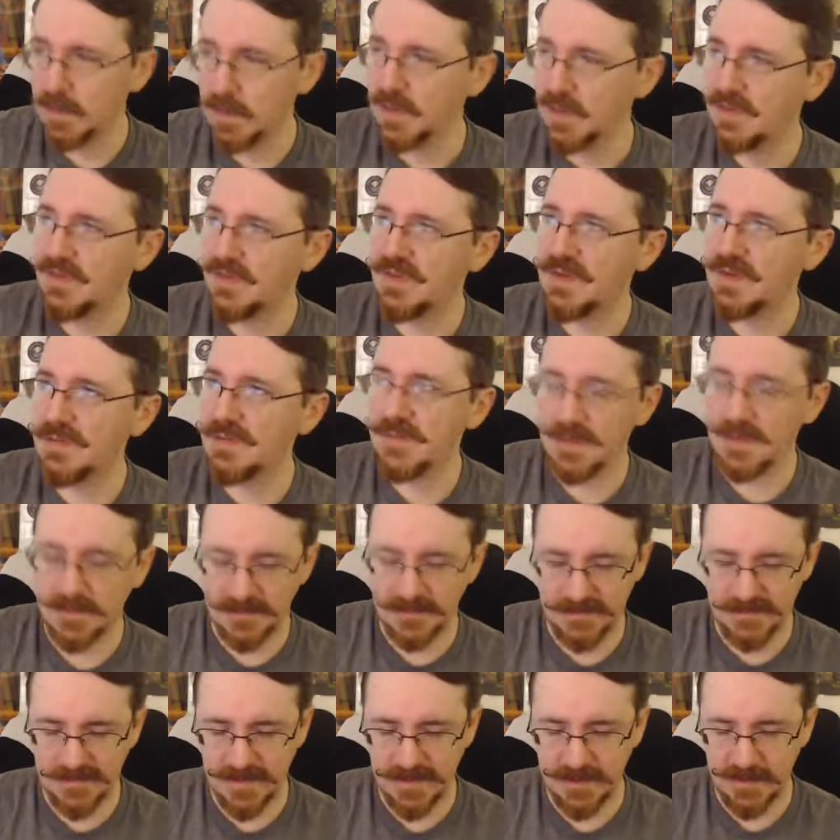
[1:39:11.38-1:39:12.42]
Let's do
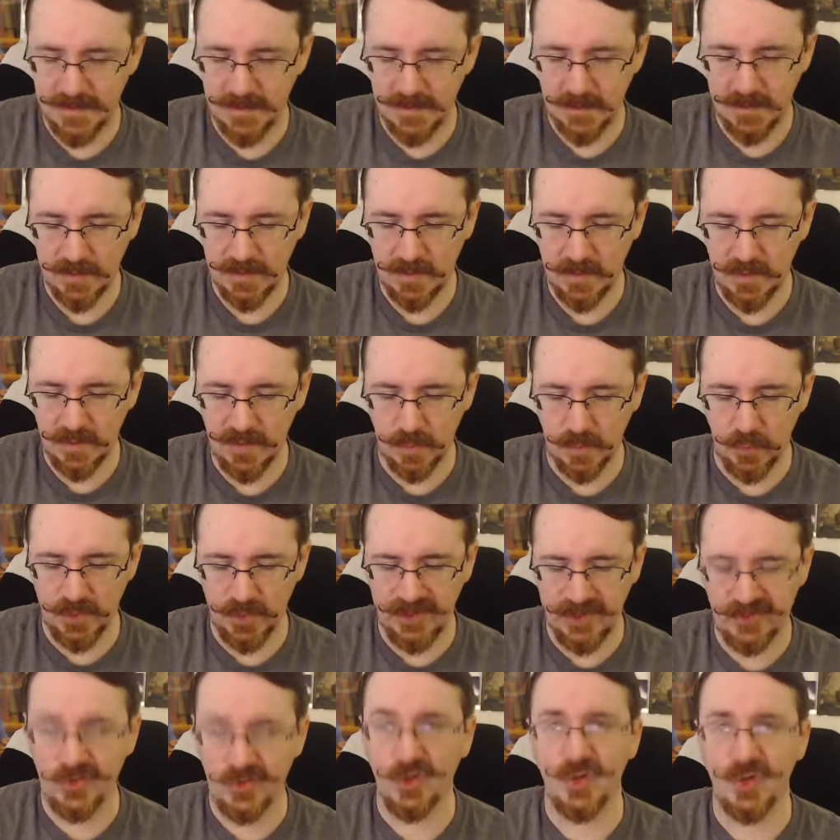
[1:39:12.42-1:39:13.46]
some
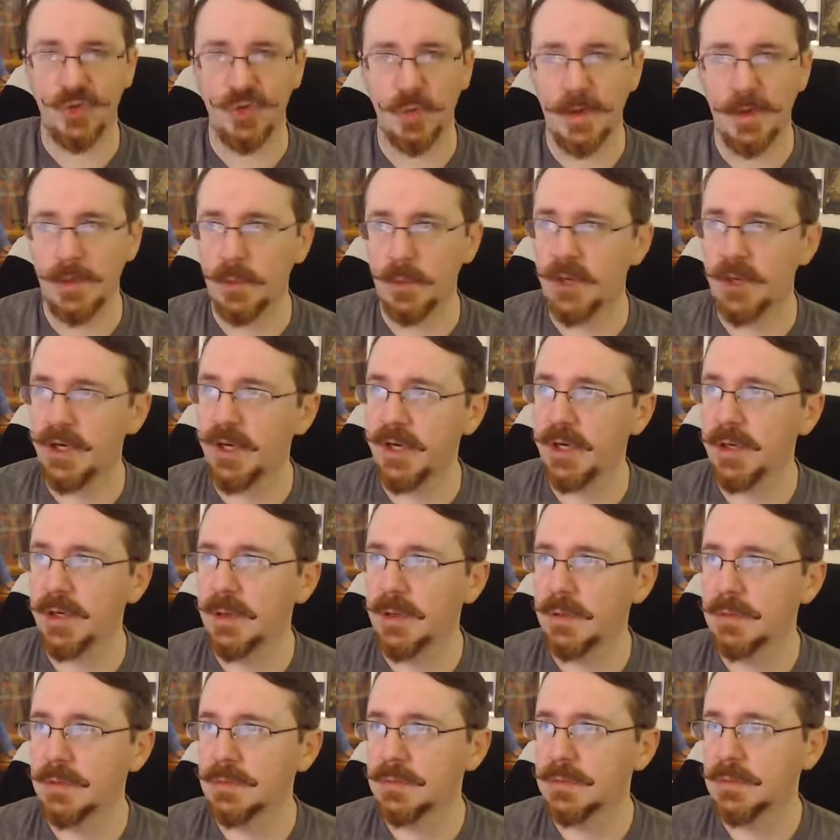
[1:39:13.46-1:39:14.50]
research while we're
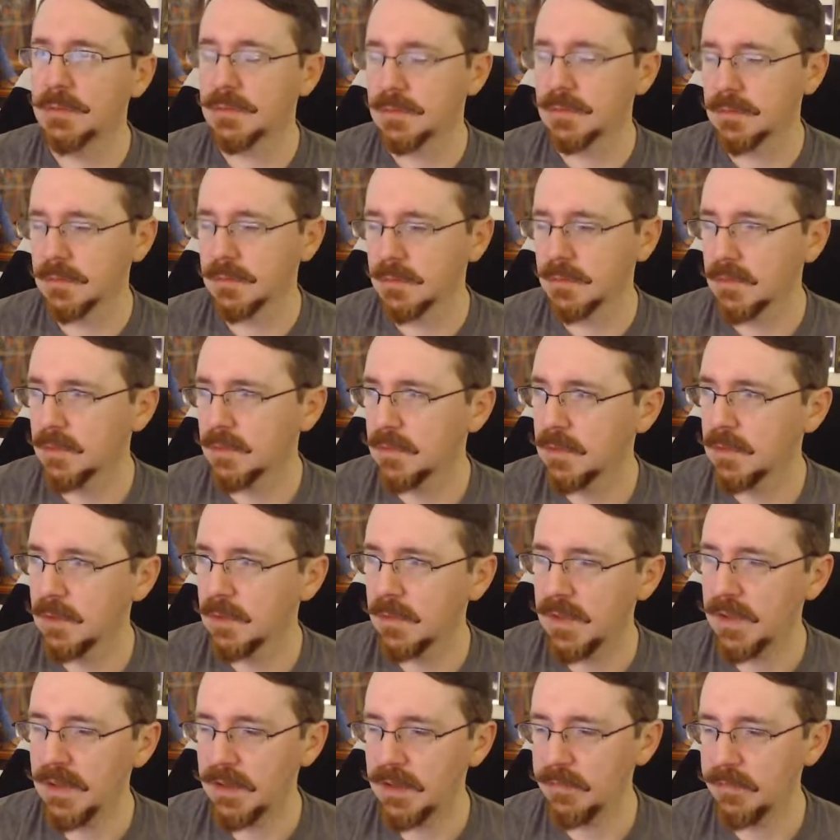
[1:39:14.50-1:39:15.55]
here.
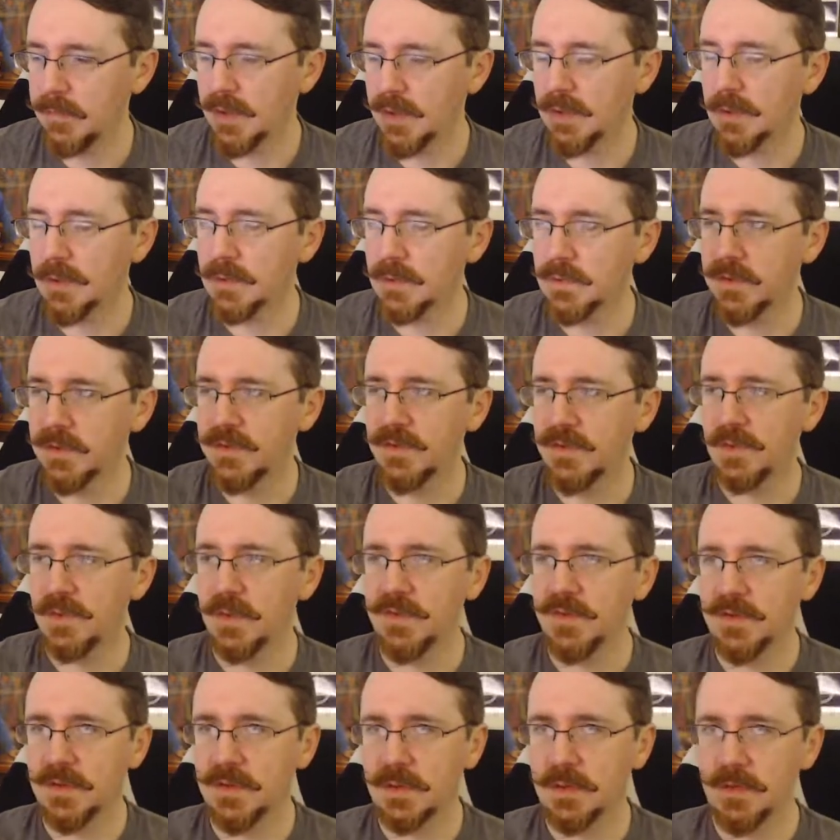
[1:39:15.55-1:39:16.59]
I mull over this
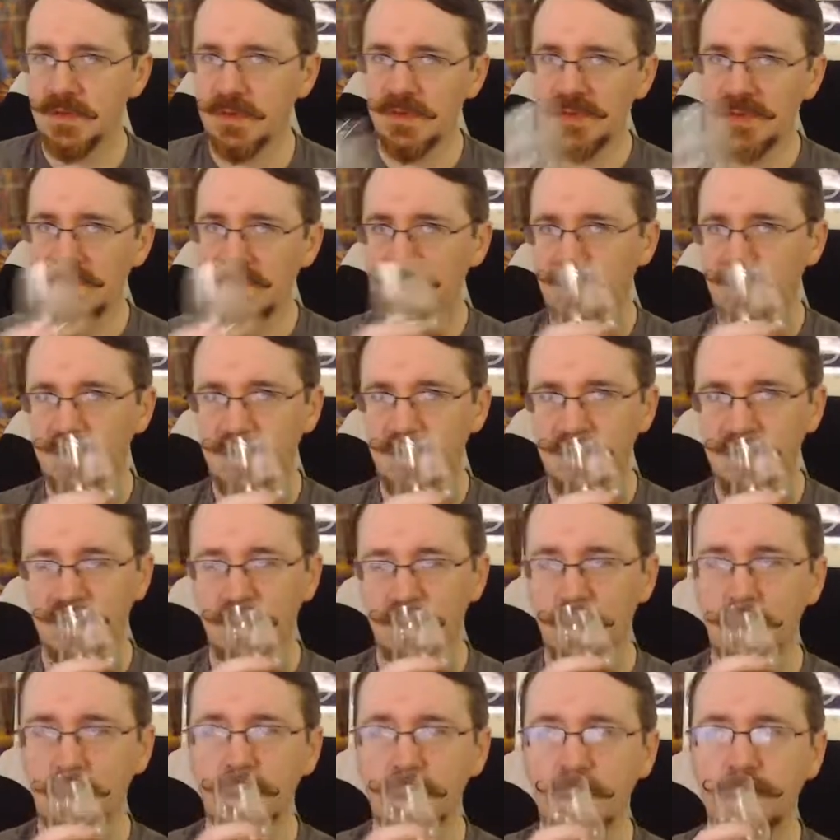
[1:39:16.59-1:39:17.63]
whiskey, which is tasty as
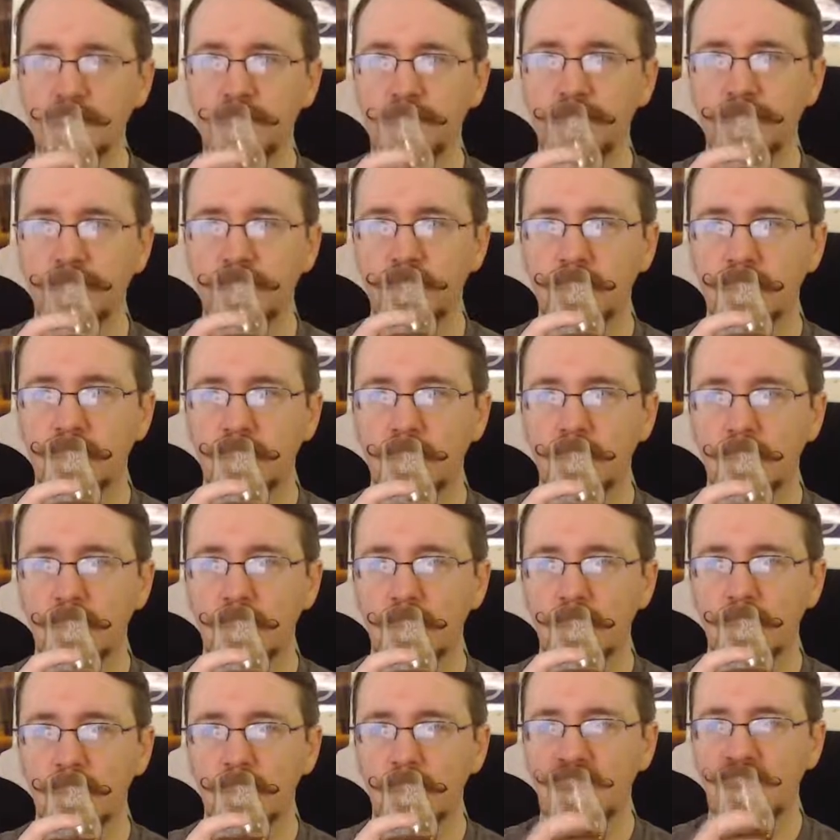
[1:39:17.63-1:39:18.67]
hell.
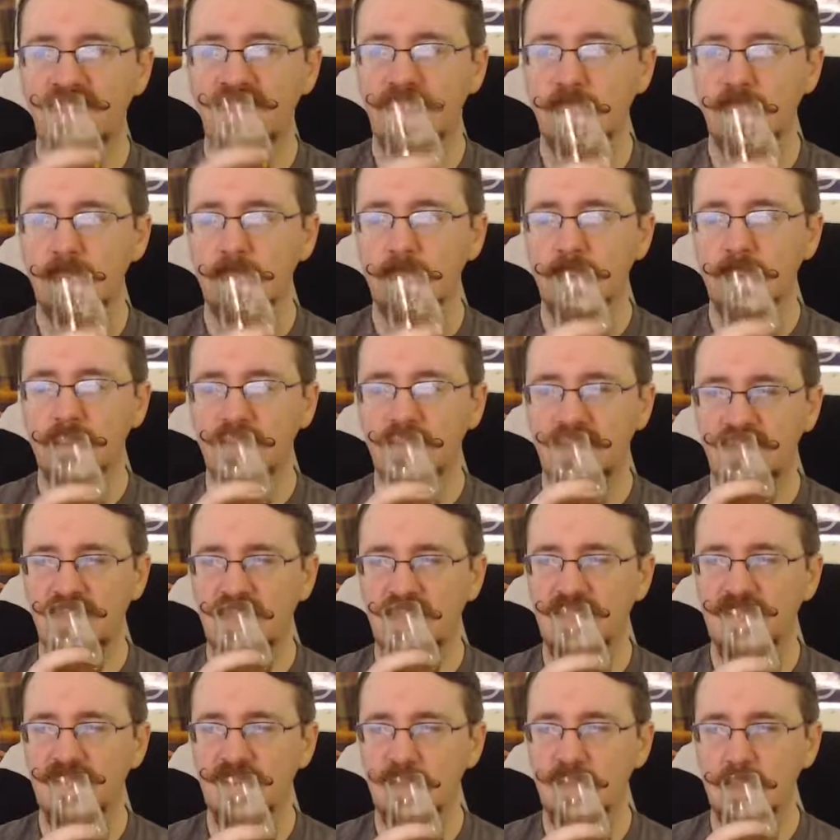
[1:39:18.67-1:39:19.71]
As hell? It's
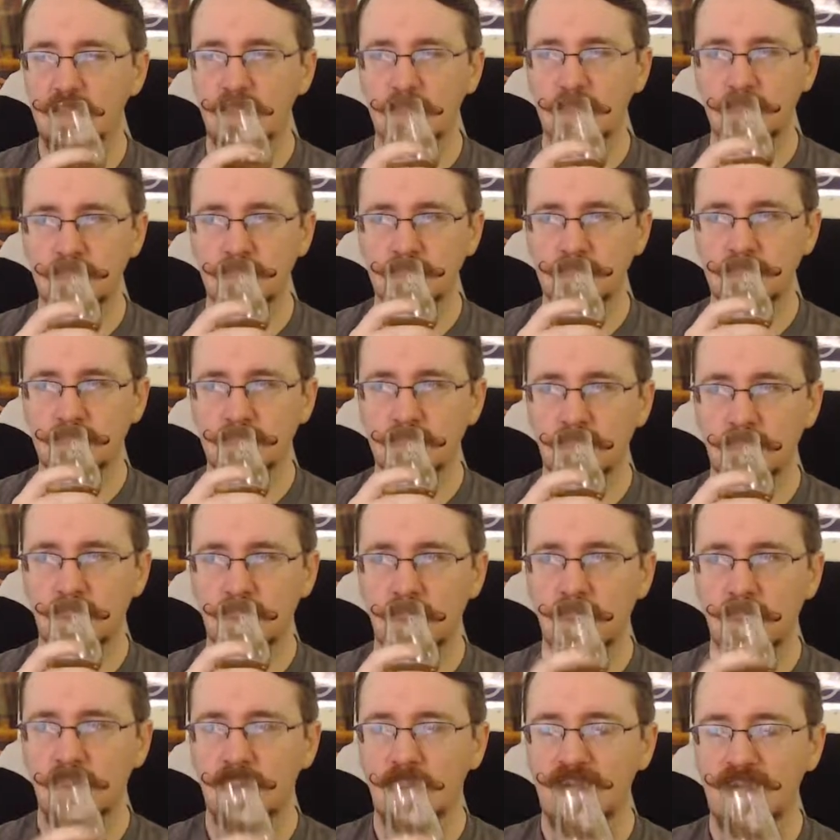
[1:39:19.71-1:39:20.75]
tasty.
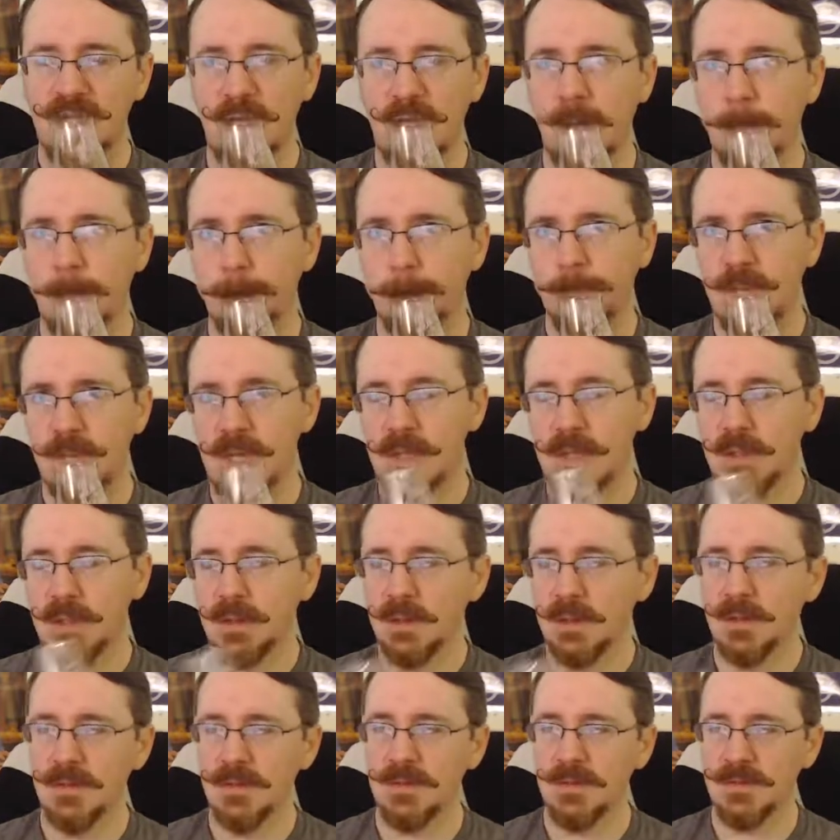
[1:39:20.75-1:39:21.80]
Yum.
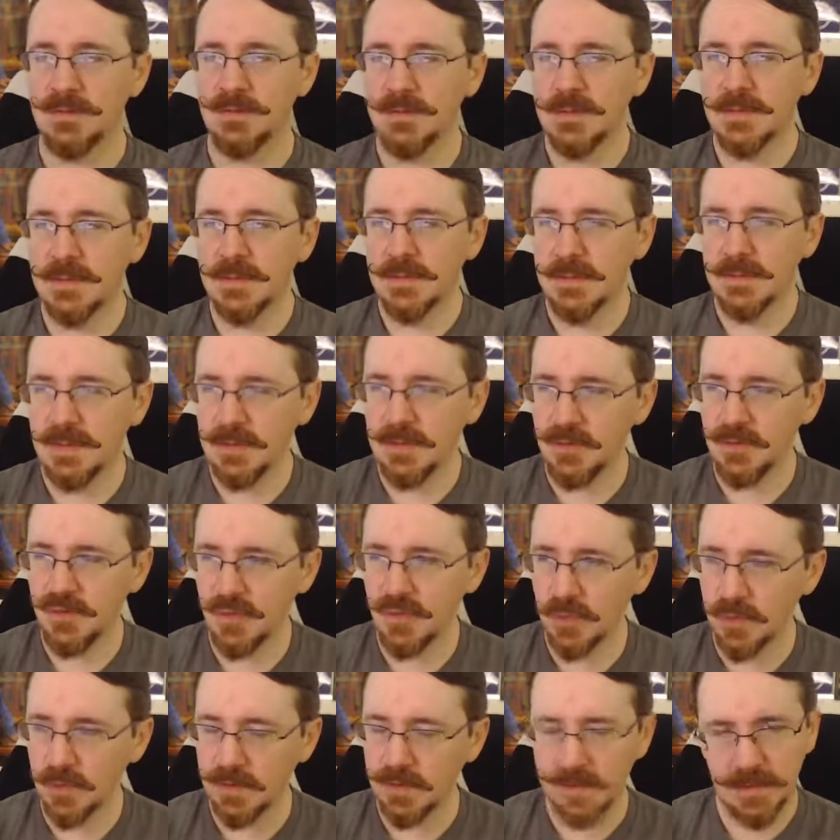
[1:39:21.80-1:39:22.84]
In
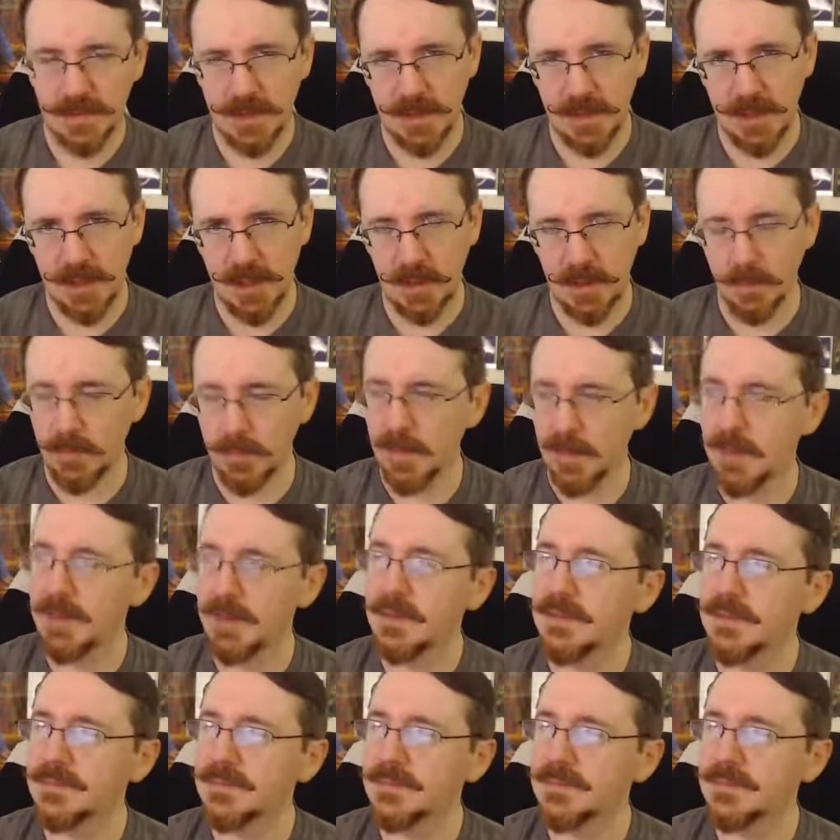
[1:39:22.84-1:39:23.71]
short, yum.